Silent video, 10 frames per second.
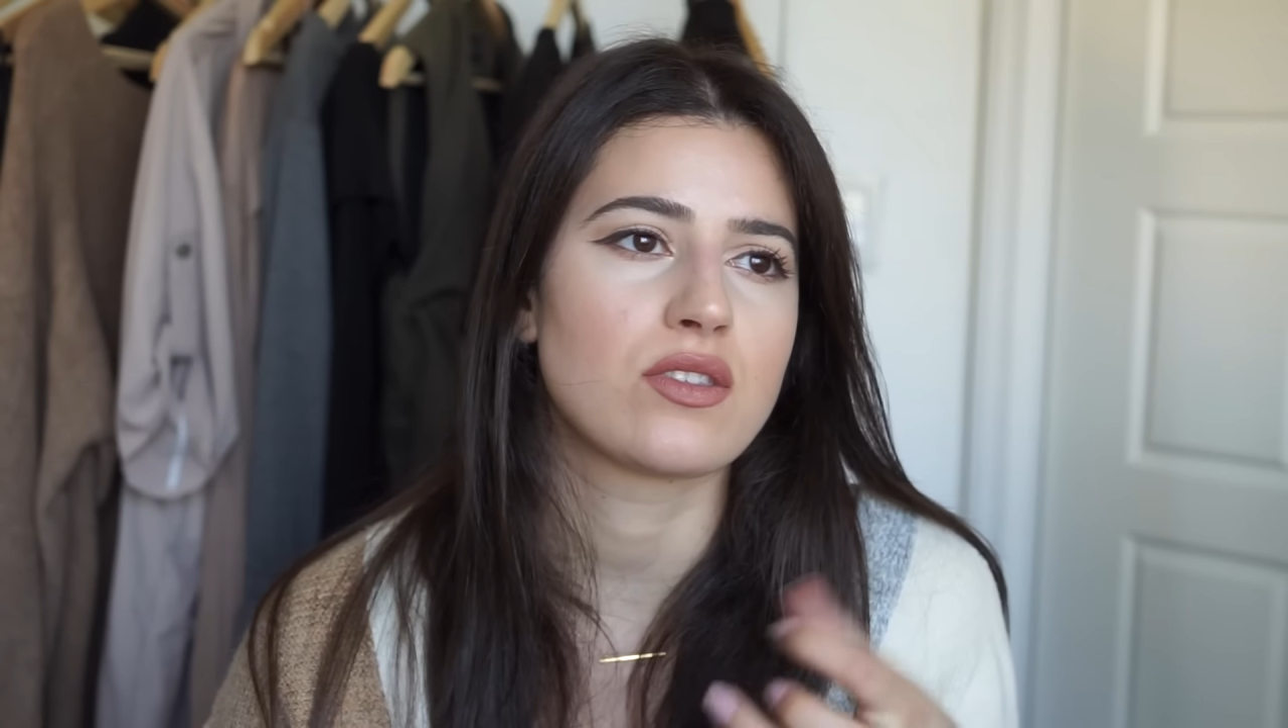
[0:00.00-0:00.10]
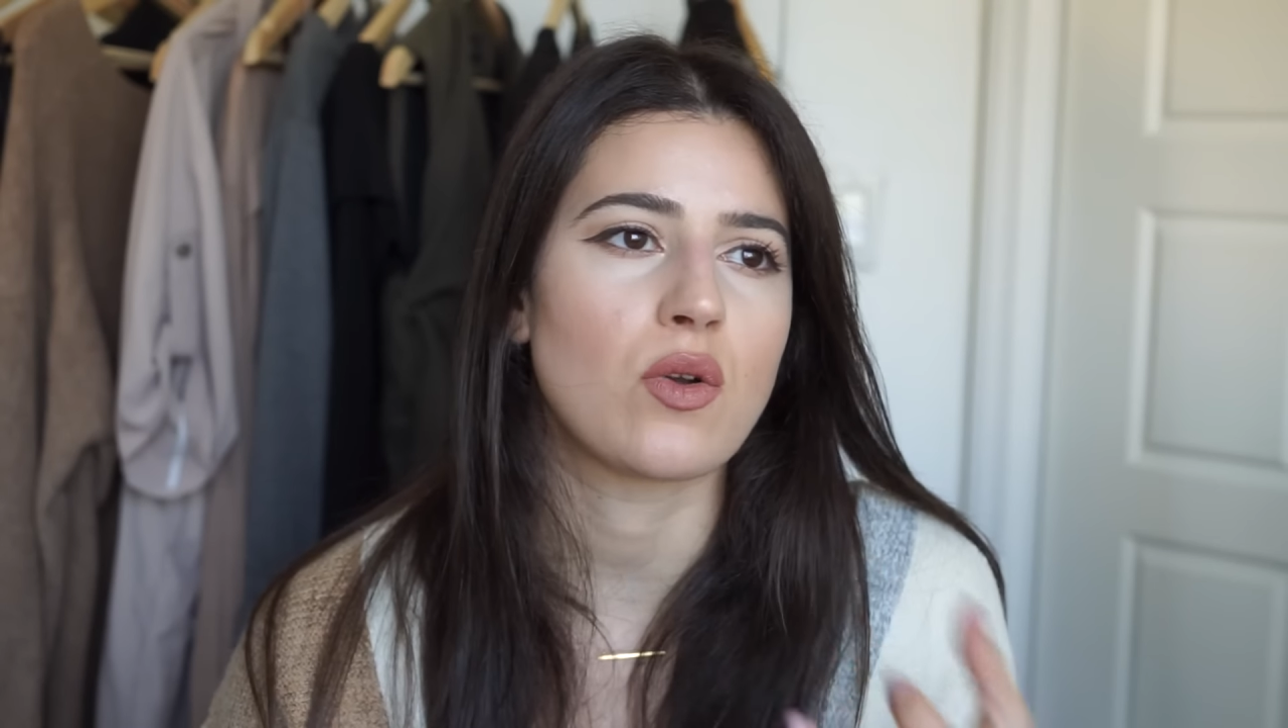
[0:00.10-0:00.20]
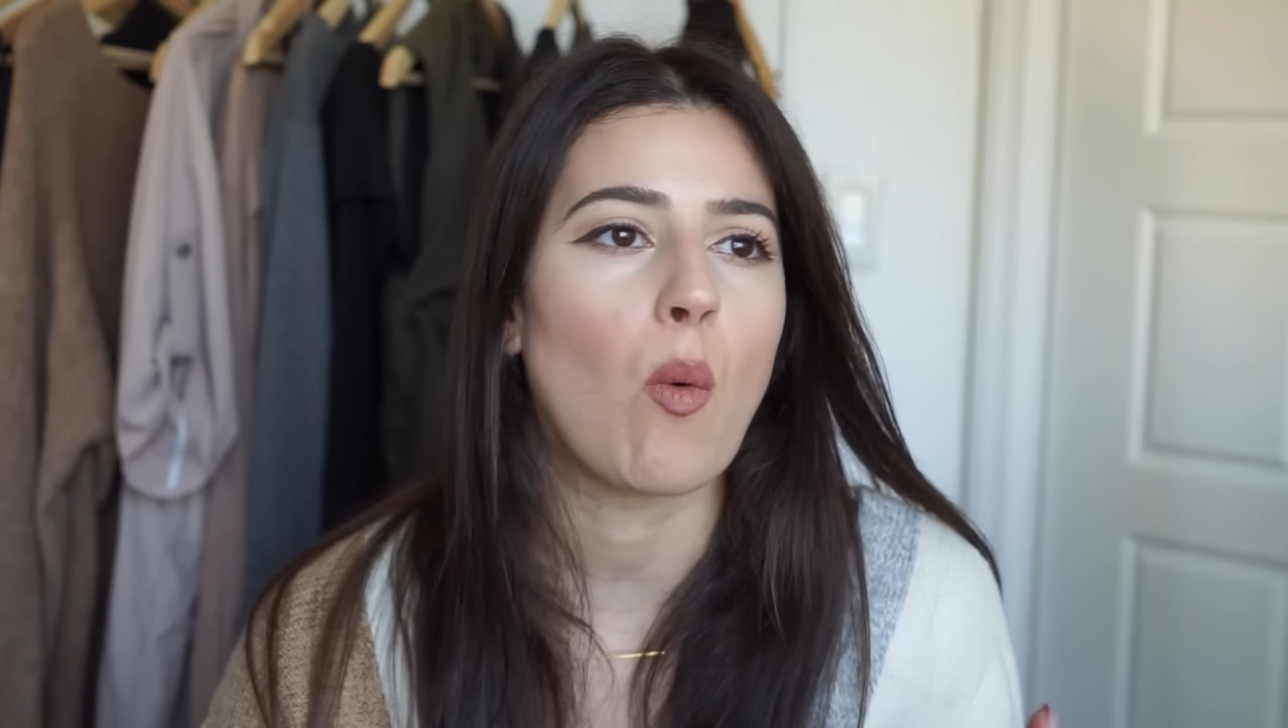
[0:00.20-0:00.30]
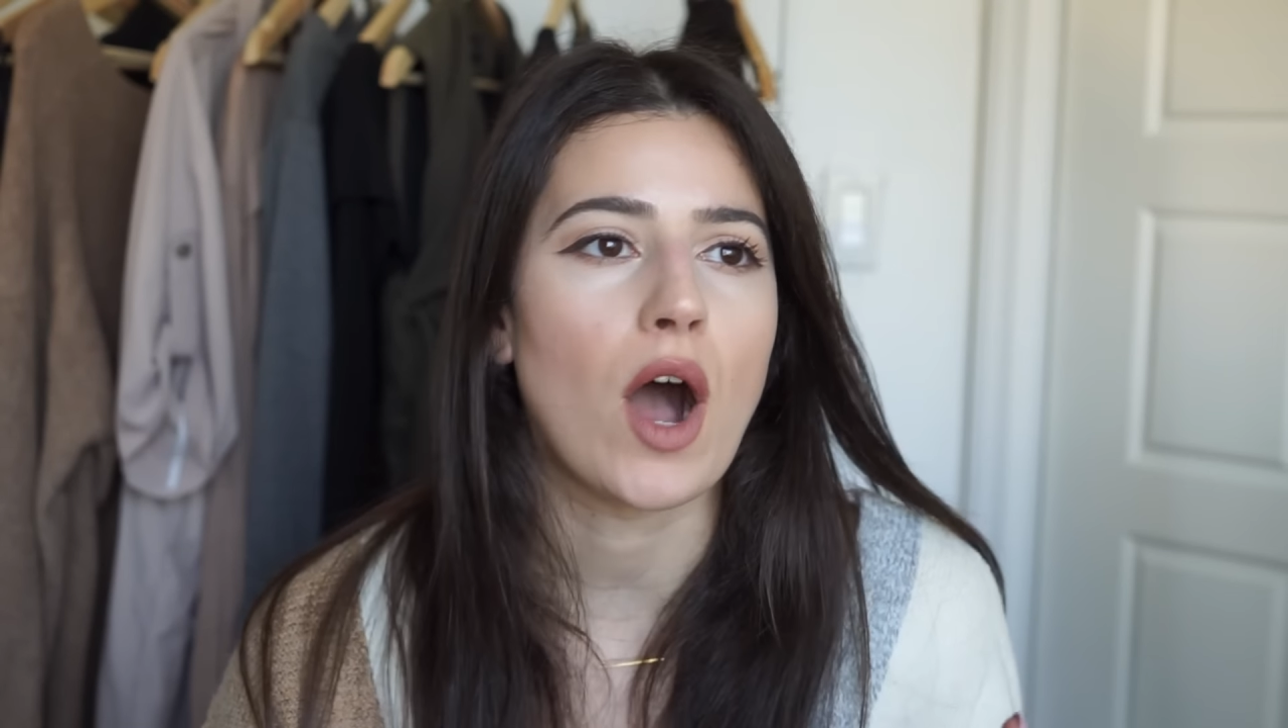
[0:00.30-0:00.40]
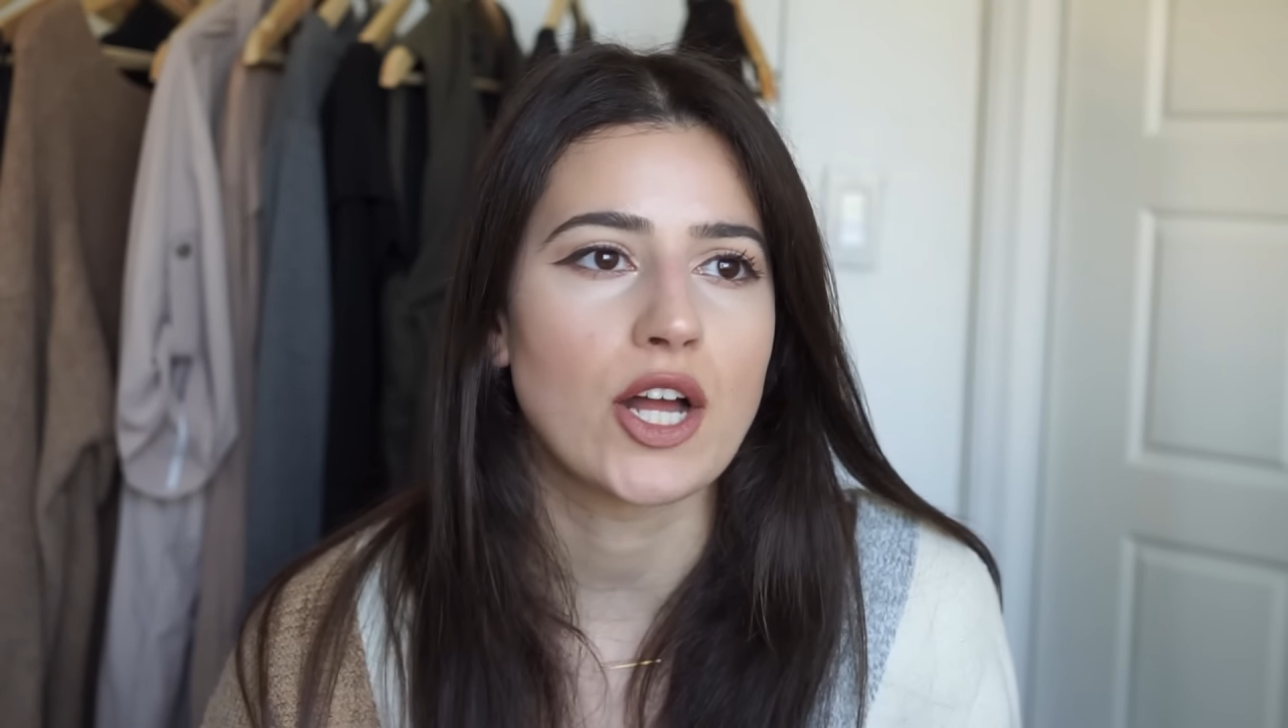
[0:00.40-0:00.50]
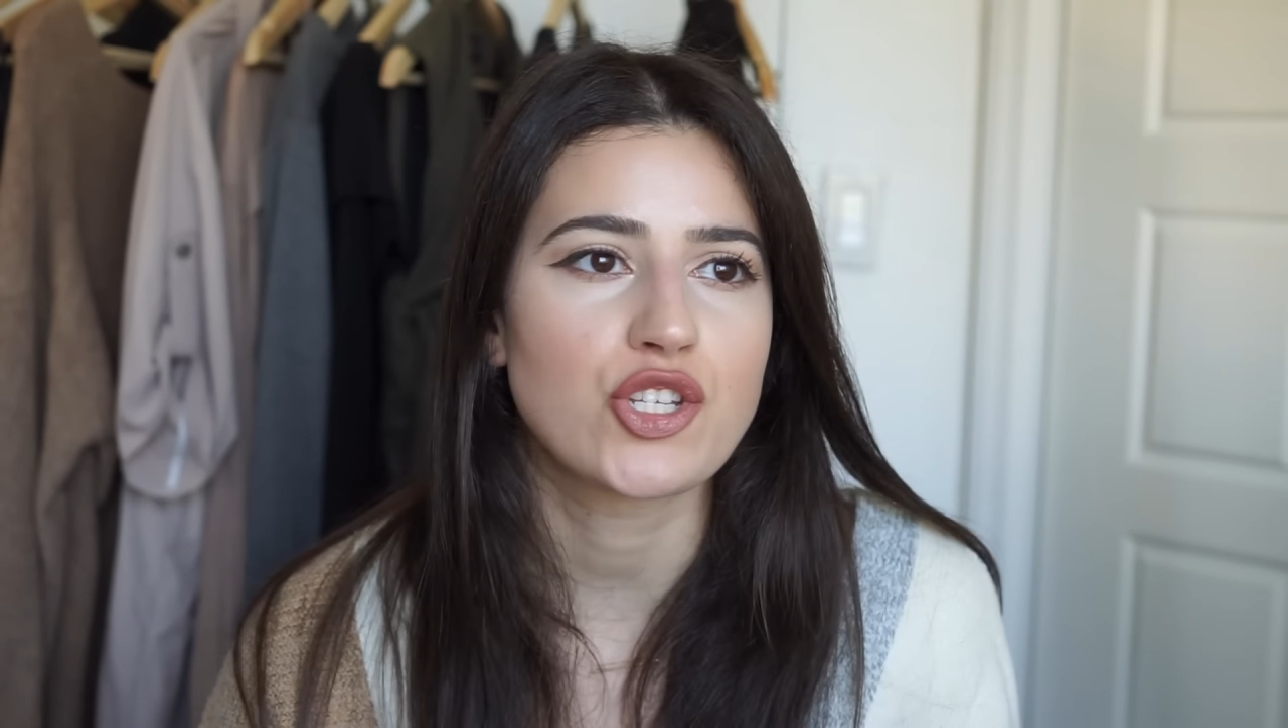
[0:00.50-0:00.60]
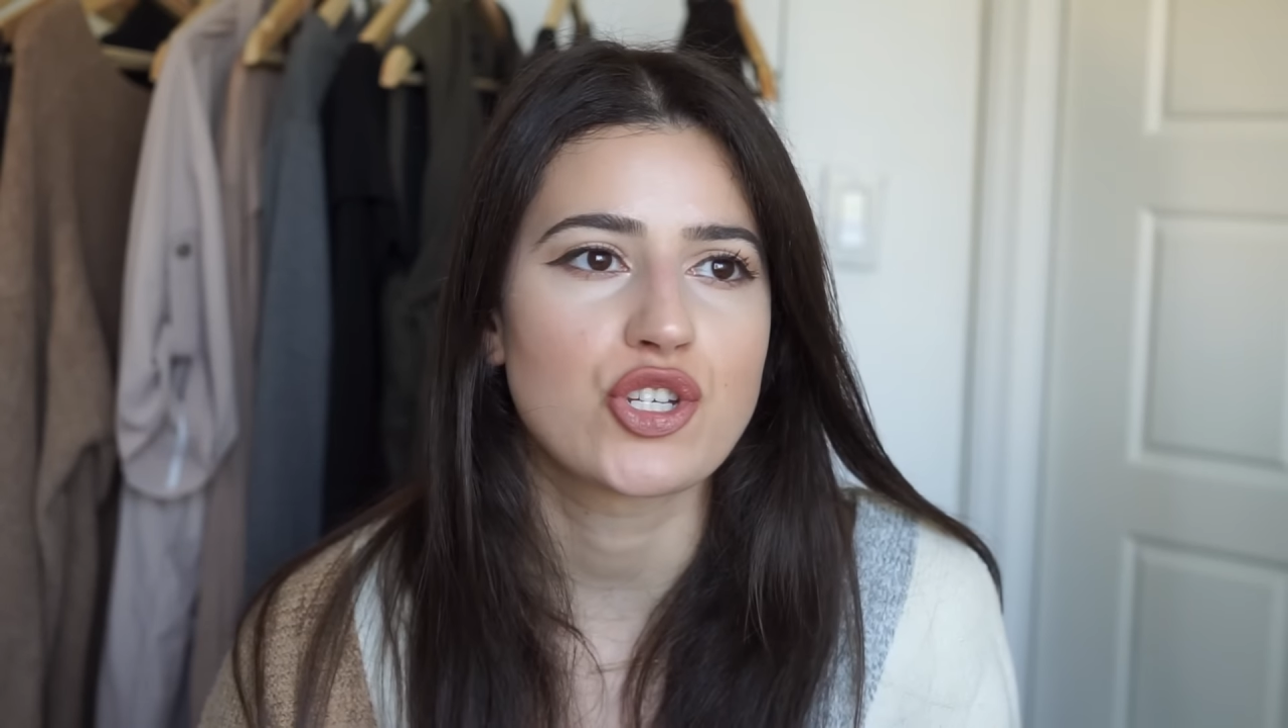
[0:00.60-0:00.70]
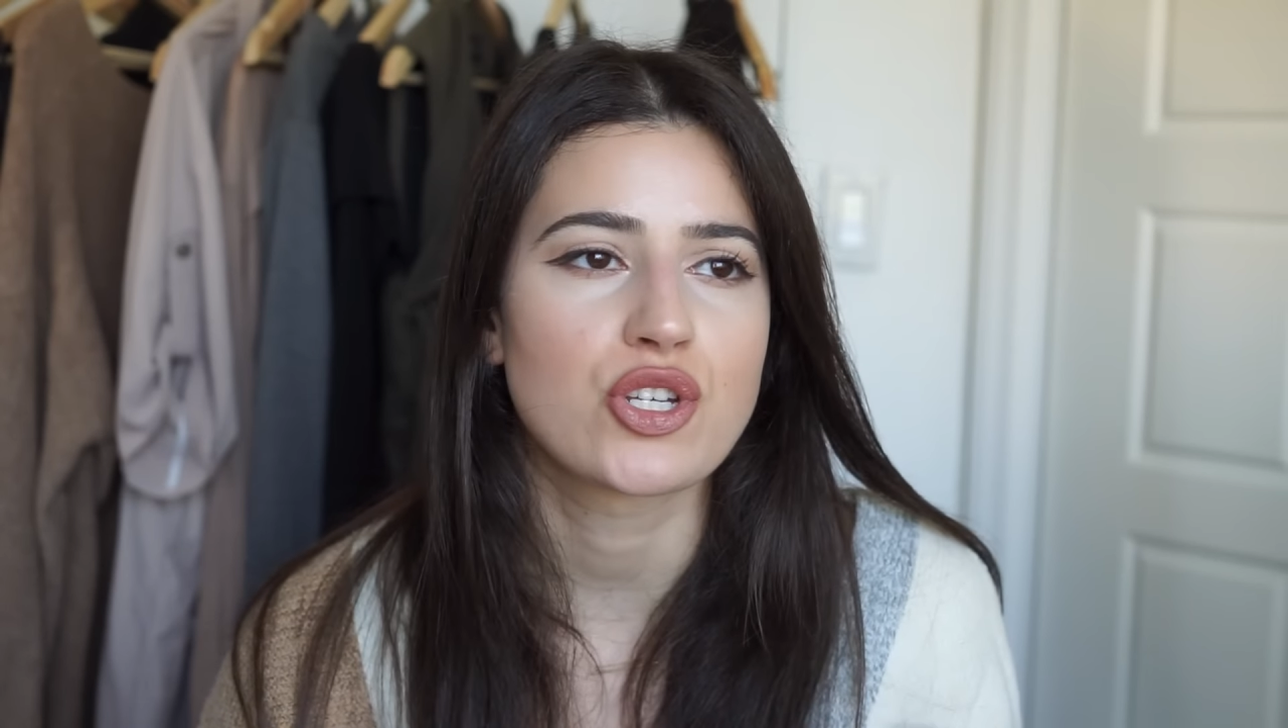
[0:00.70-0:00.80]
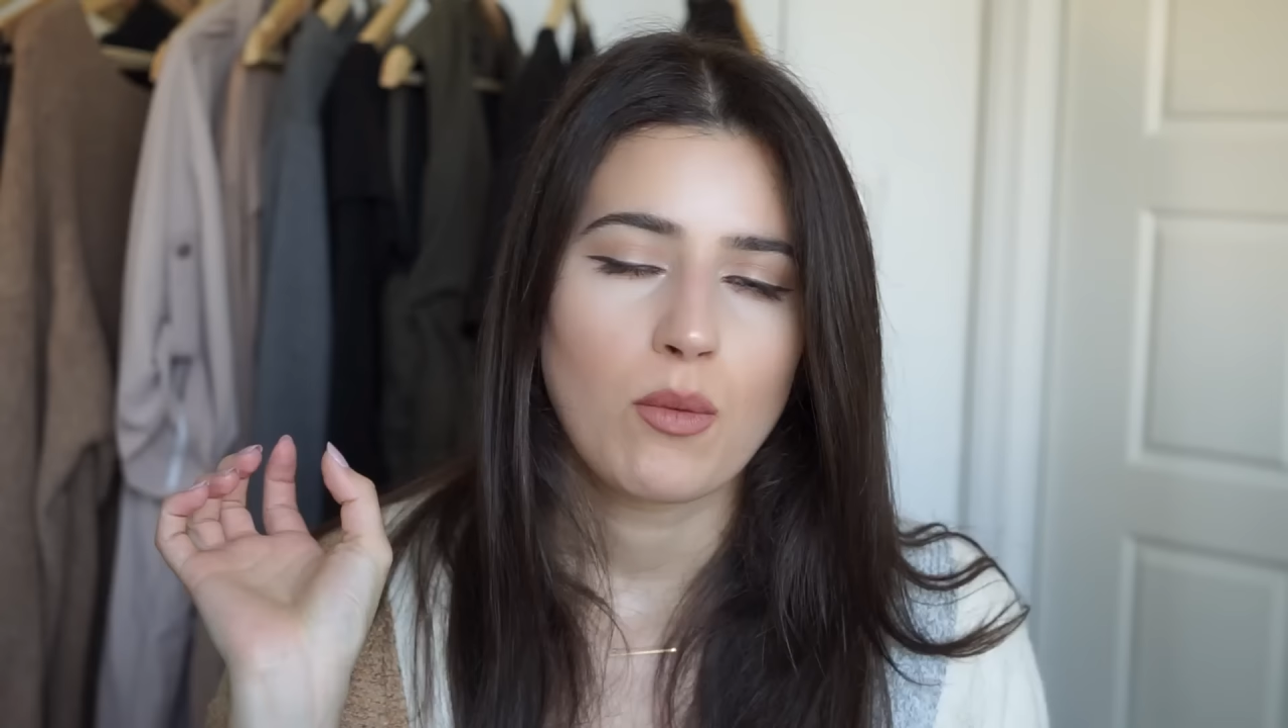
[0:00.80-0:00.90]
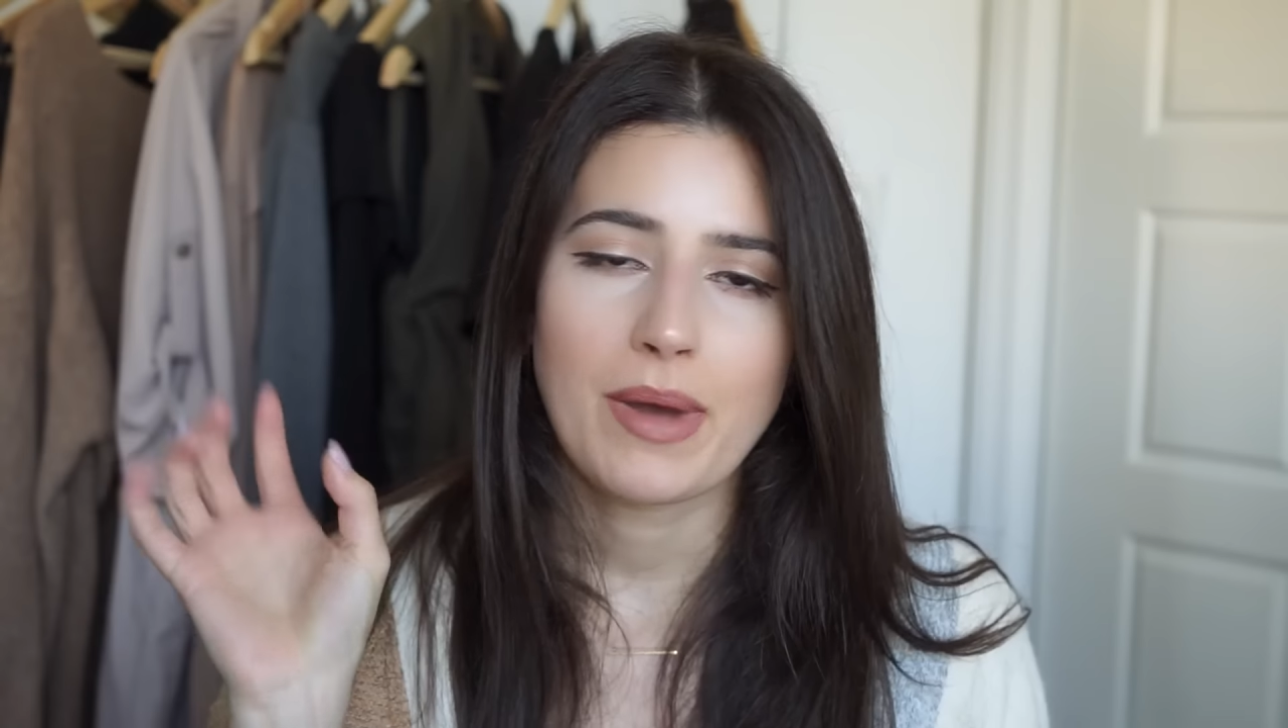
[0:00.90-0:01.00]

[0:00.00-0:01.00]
to watch